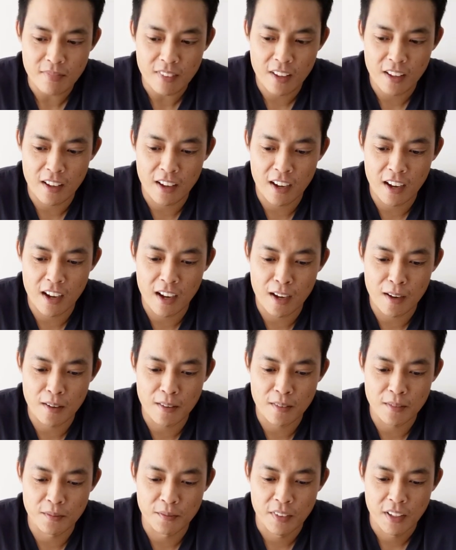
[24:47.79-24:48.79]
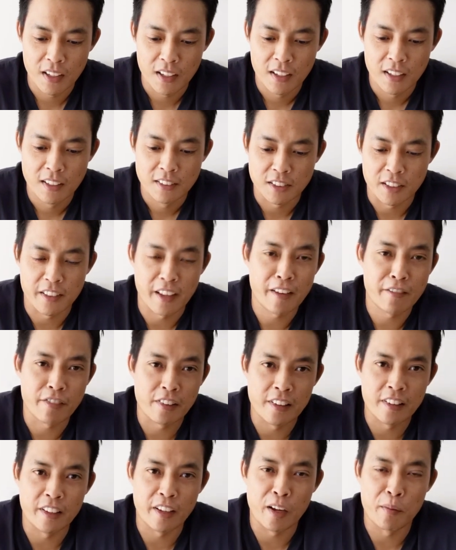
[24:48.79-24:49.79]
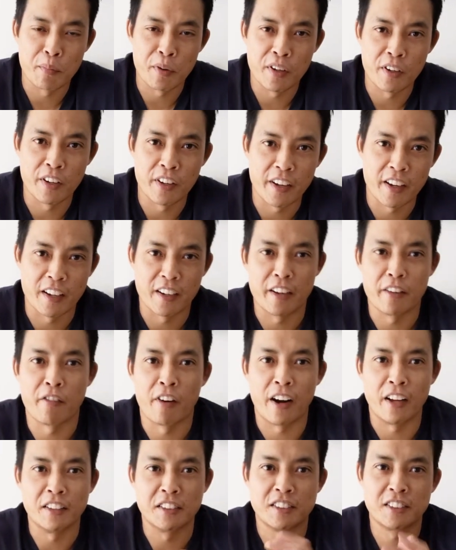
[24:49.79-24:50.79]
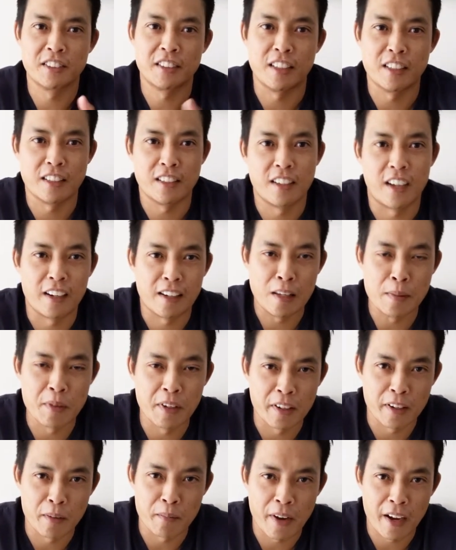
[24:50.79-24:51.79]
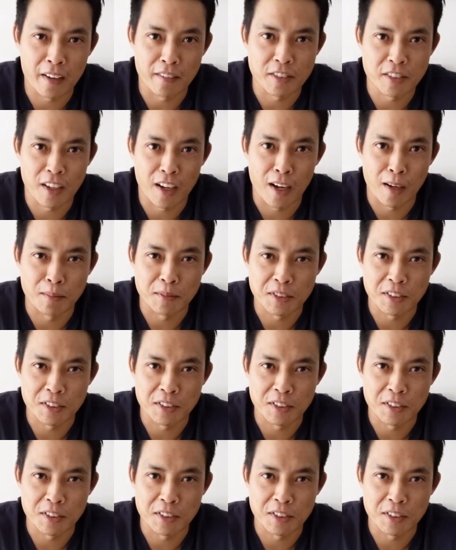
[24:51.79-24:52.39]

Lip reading: So thankfully in the computer you can erase unlimited amount of times.